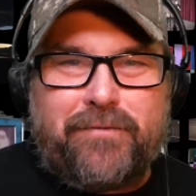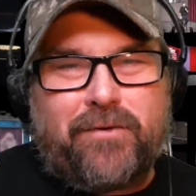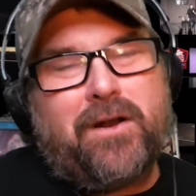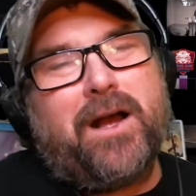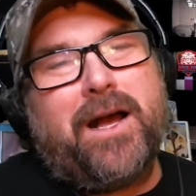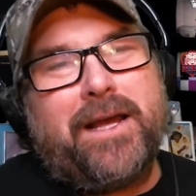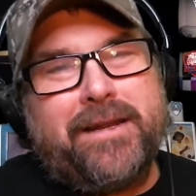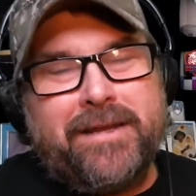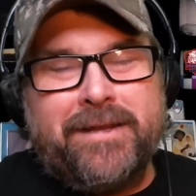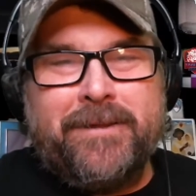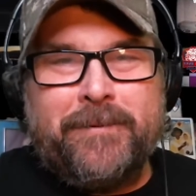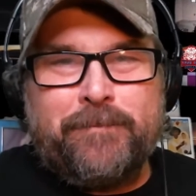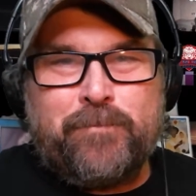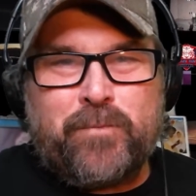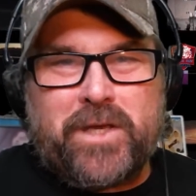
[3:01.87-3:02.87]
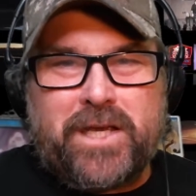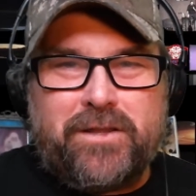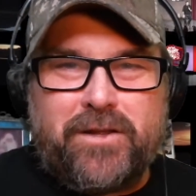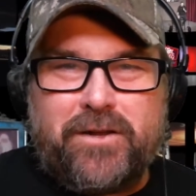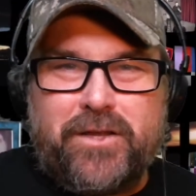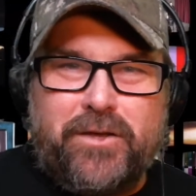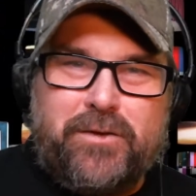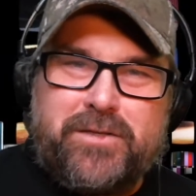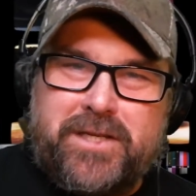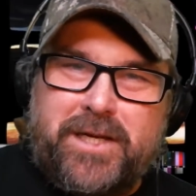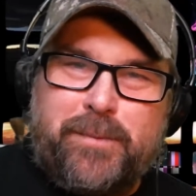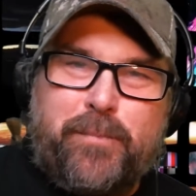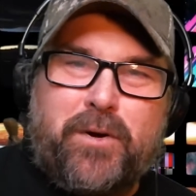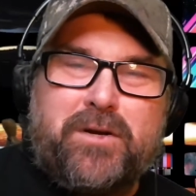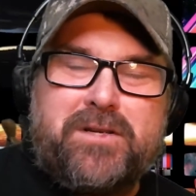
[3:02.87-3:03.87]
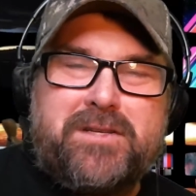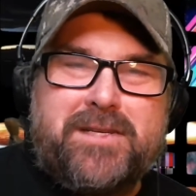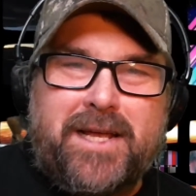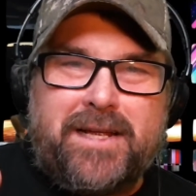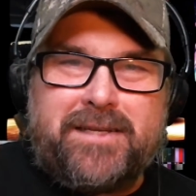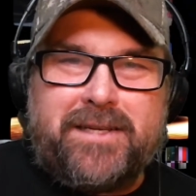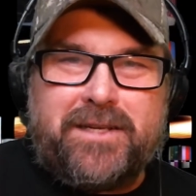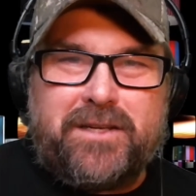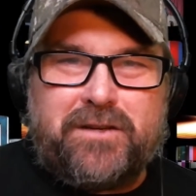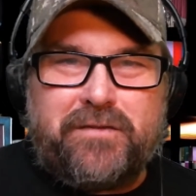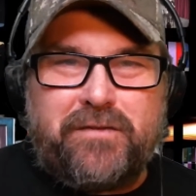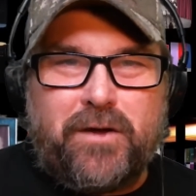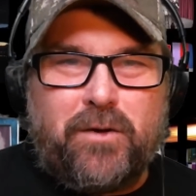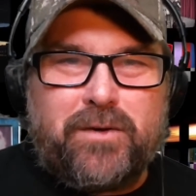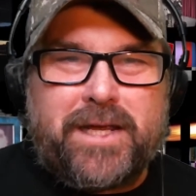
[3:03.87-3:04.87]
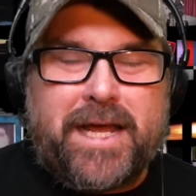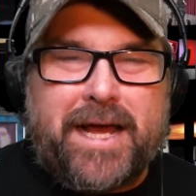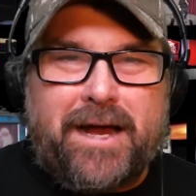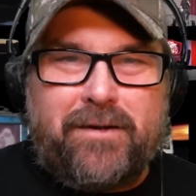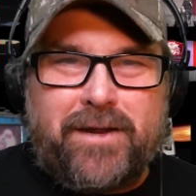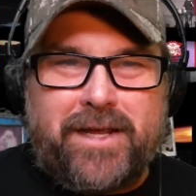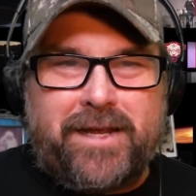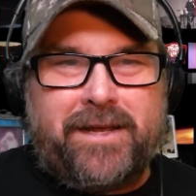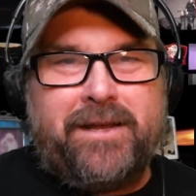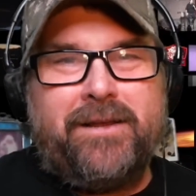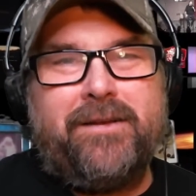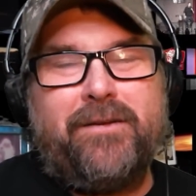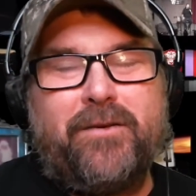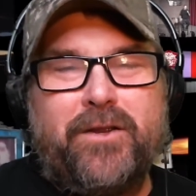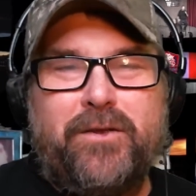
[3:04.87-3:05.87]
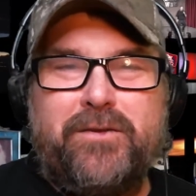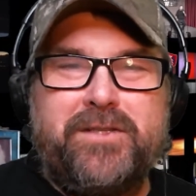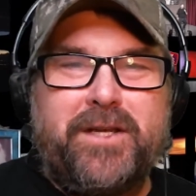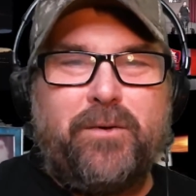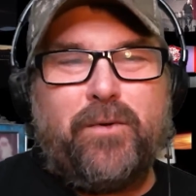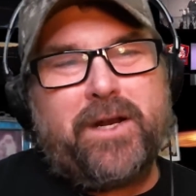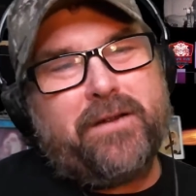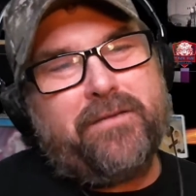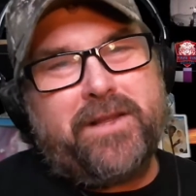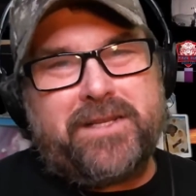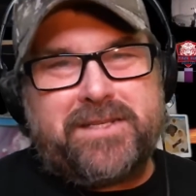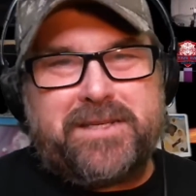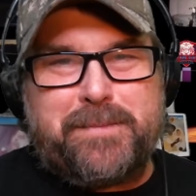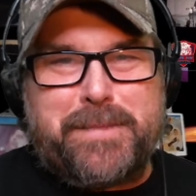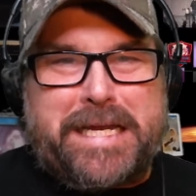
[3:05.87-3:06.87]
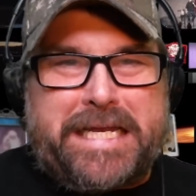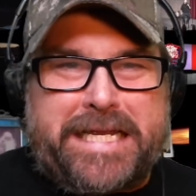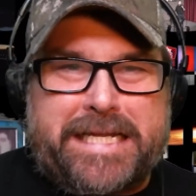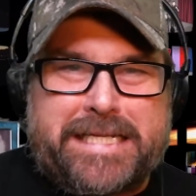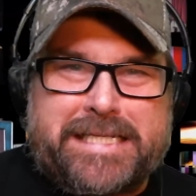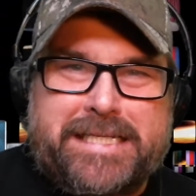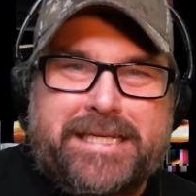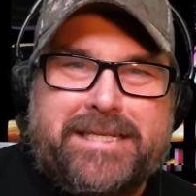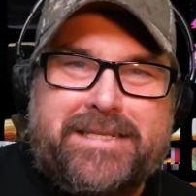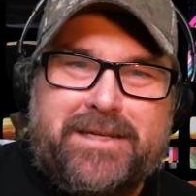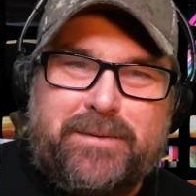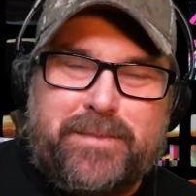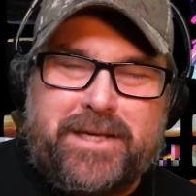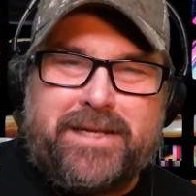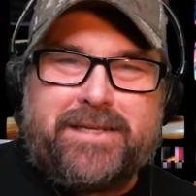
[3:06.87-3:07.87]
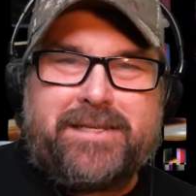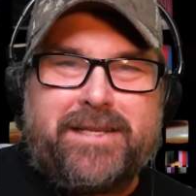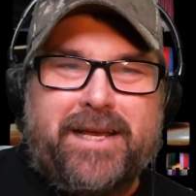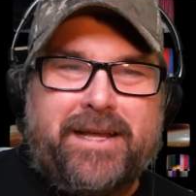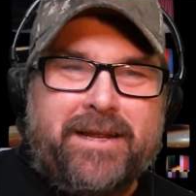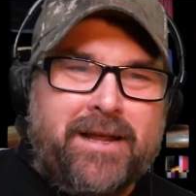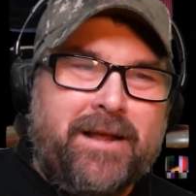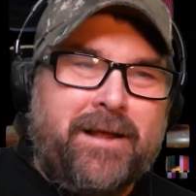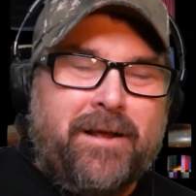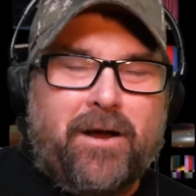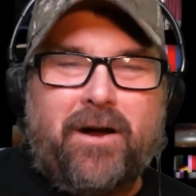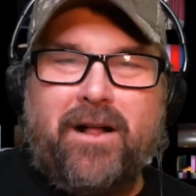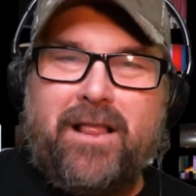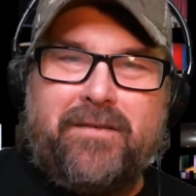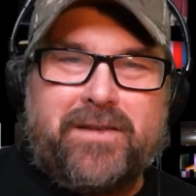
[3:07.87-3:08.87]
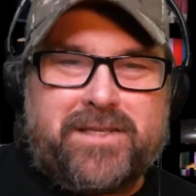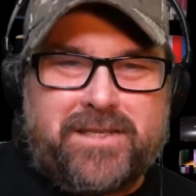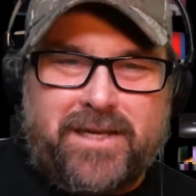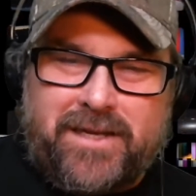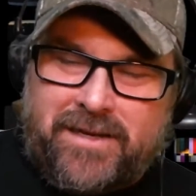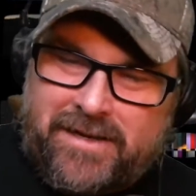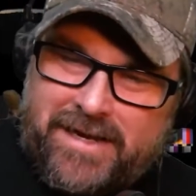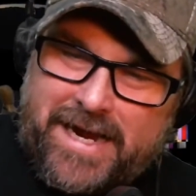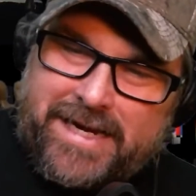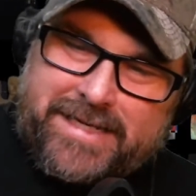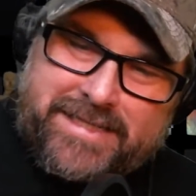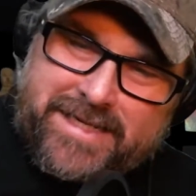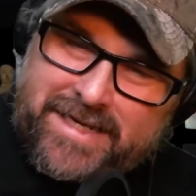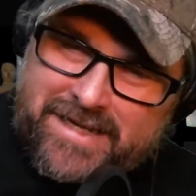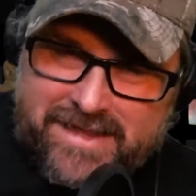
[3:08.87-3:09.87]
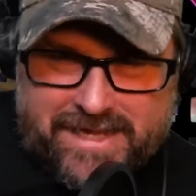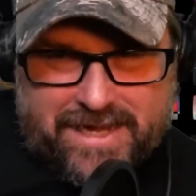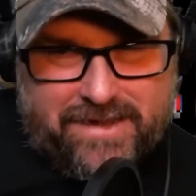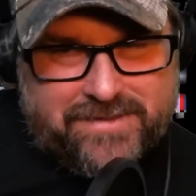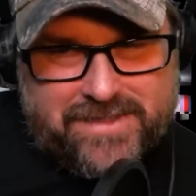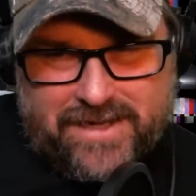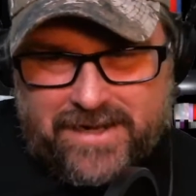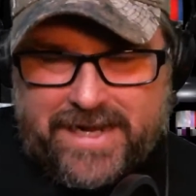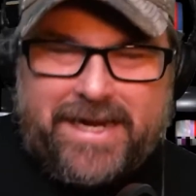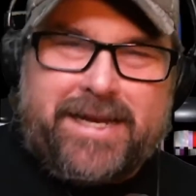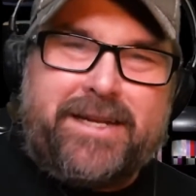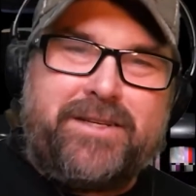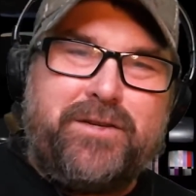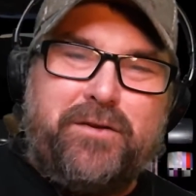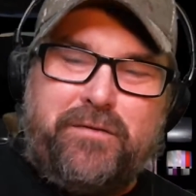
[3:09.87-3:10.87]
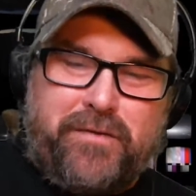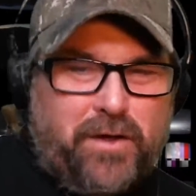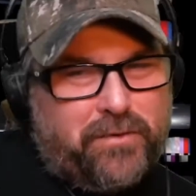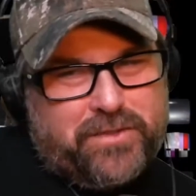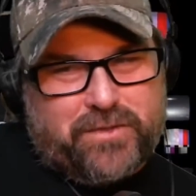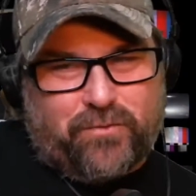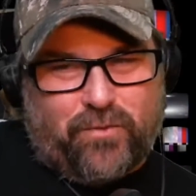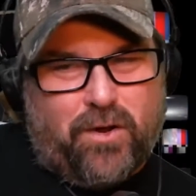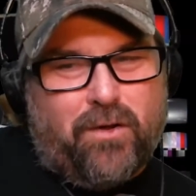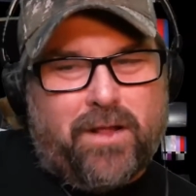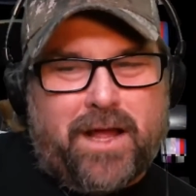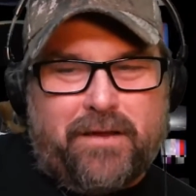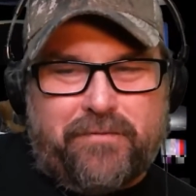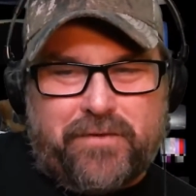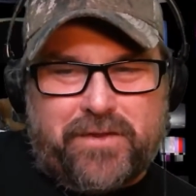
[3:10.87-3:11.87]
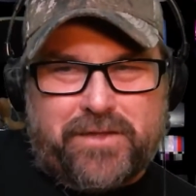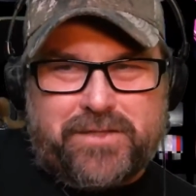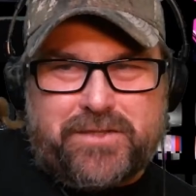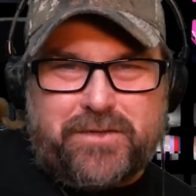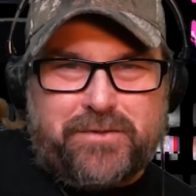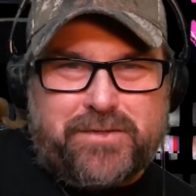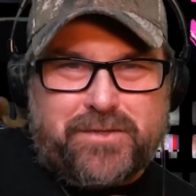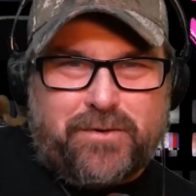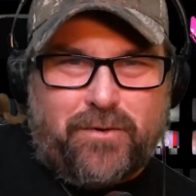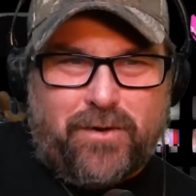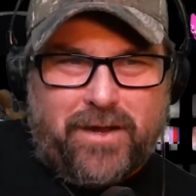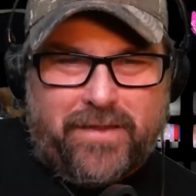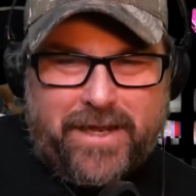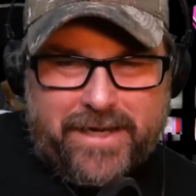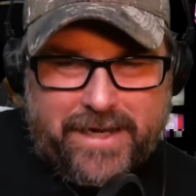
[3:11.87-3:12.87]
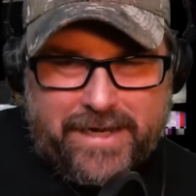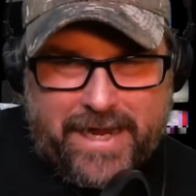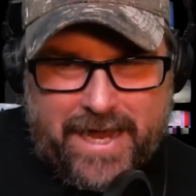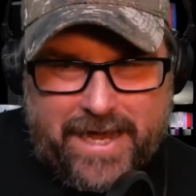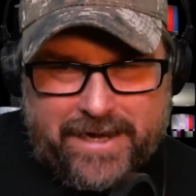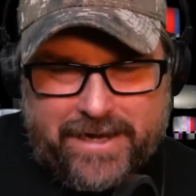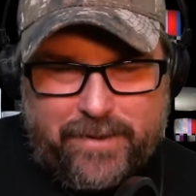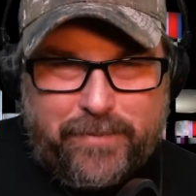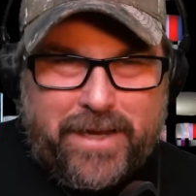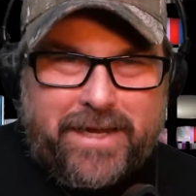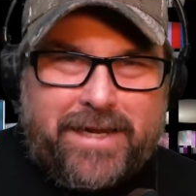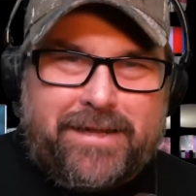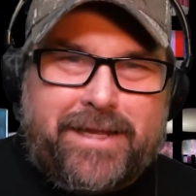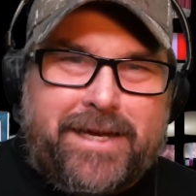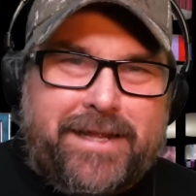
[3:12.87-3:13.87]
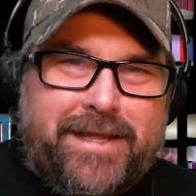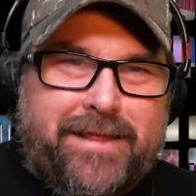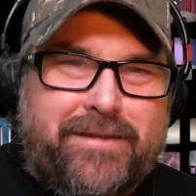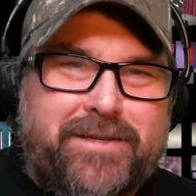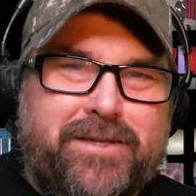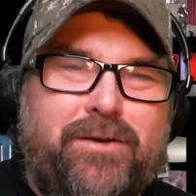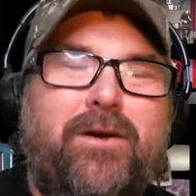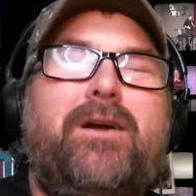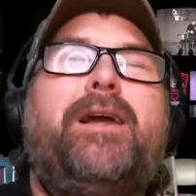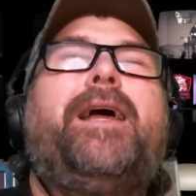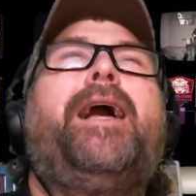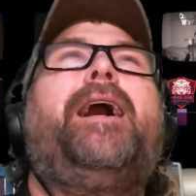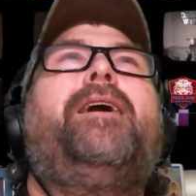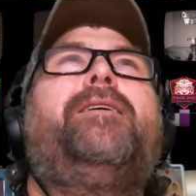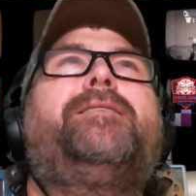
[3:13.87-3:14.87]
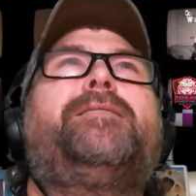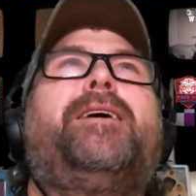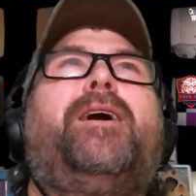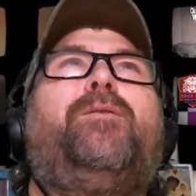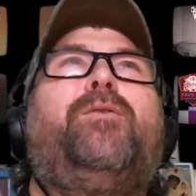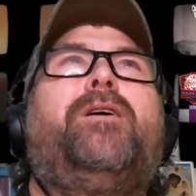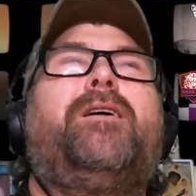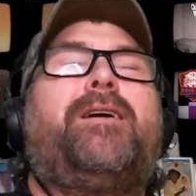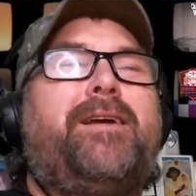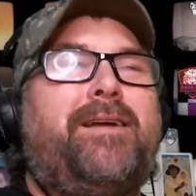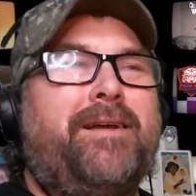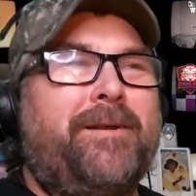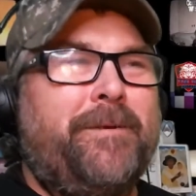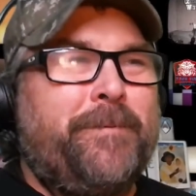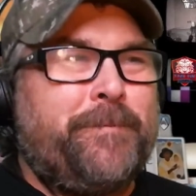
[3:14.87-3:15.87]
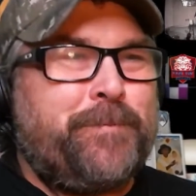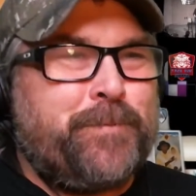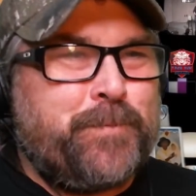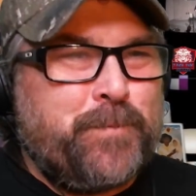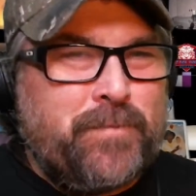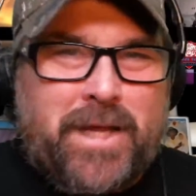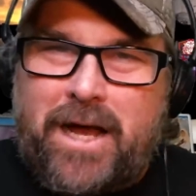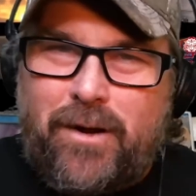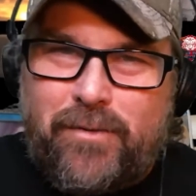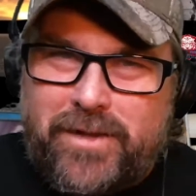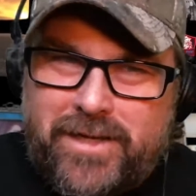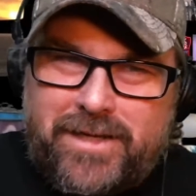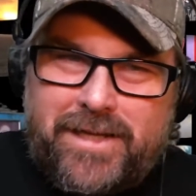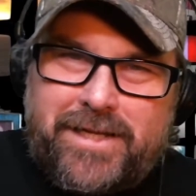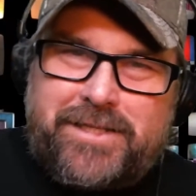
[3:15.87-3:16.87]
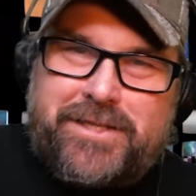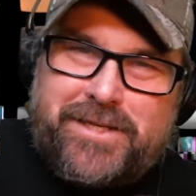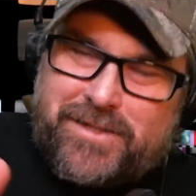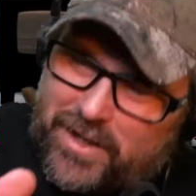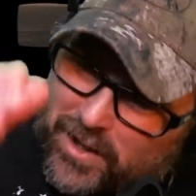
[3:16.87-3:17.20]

fraud, either using percentage vote counting or using whatever this Dominion system is that all of a sudden nineteen thousand eighty-two votes roll off of this dude's score and then get added immediately to the other score. How does that work? How are the glitches